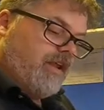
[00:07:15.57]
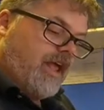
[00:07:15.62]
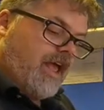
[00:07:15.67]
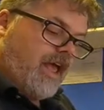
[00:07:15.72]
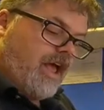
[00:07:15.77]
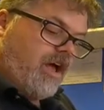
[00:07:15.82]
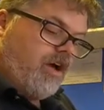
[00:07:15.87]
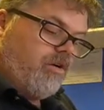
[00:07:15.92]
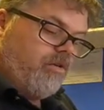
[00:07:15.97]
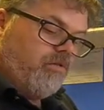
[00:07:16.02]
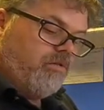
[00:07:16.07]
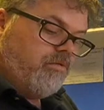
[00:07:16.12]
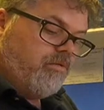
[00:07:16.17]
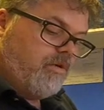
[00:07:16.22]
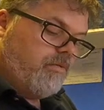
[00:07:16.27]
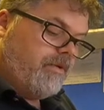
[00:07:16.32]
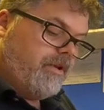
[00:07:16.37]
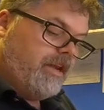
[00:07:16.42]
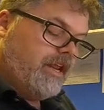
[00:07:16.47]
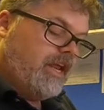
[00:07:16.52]
now
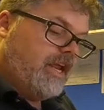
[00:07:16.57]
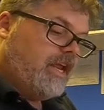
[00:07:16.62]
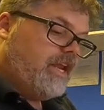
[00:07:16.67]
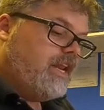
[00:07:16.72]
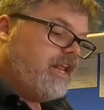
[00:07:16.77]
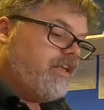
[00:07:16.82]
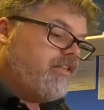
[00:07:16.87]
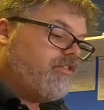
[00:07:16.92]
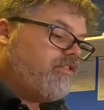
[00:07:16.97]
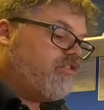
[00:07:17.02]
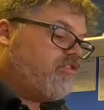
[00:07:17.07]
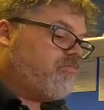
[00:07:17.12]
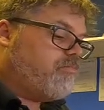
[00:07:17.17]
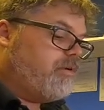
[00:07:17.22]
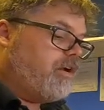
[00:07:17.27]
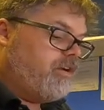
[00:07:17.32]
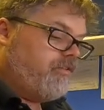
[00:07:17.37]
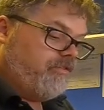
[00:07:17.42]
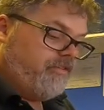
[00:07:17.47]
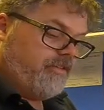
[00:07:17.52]
what we need is a
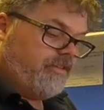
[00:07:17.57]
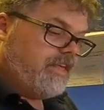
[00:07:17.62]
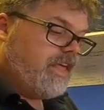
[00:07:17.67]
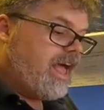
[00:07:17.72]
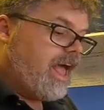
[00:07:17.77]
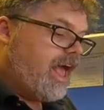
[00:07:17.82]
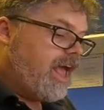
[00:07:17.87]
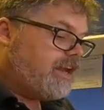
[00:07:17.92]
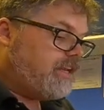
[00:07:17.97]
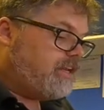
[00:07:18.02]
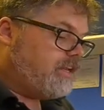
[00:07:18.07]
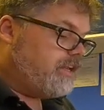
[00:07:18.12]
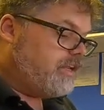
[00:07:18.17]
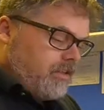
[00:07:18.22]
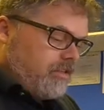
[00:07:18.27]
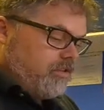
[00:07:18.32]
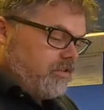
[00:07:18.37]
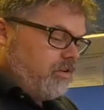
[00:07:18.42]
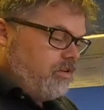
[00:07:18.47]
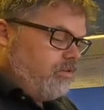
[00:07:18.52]
spring for that.
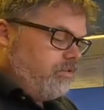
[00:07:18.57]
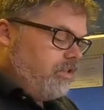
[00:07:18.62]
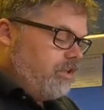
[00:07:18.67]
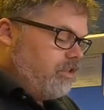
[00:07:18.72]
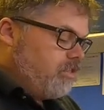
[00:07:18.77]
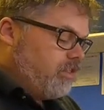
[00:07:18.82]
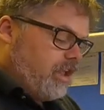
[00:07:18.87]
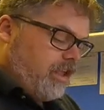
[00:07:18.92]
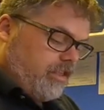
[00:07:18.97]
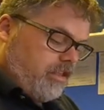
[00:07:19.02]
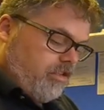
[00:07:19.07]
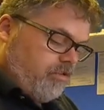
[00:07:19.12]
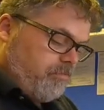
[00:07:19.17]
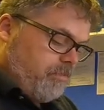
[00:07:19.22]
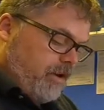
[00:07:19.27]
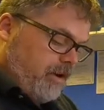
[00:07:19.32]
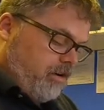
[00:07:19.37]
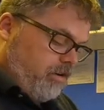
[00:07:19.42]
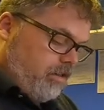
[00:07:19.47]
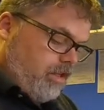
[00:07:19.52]
So let's take this
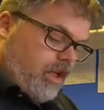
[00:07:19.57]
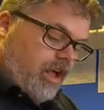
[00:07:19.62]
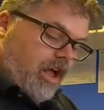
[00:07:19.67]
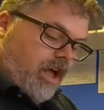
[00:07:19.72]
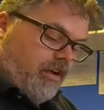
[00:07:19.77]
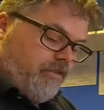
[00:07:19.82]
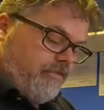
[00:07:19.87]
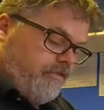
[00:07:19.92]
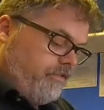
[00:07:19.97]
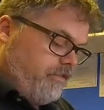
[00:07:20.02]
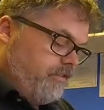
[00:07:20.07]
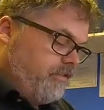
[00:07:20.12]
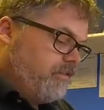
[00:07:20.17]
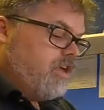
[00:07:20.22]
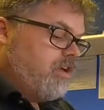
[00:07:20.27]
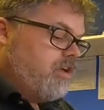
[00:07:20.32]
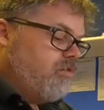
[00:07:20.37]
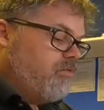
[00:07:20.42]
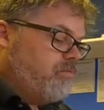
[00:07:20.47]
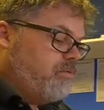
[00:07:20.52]
barrel off.
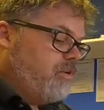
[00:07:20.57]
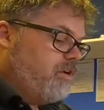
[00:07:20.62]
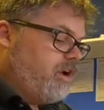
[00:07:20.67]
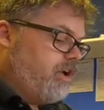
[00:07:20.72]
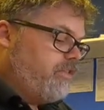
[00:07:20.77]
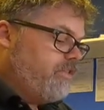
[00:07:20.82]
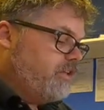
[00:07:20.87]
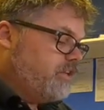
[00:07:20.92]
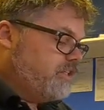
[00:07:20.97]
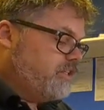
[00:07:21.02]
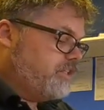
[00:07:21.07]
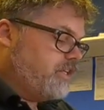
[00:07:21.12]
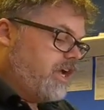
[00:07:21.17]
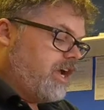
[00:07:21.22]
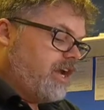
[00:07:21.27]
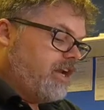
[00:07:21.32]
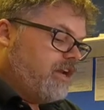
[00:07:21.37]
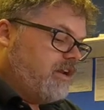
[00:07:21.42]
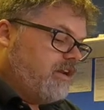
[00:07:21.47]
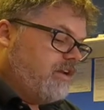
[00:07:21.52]
And we'll put it on this
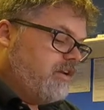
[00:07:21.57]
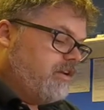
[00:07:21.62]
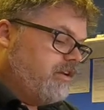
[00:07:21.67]
side.